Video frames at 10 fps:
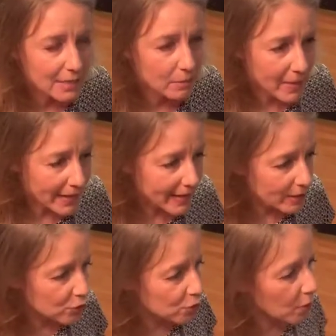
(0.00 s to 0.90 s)
making
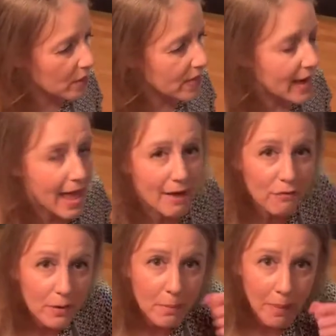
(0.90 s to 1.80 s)
sure that
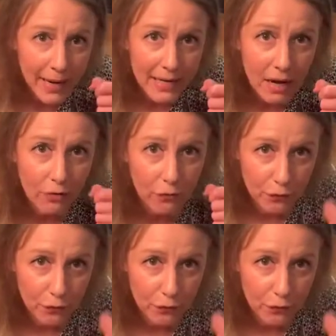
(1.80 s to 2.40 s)
every bite of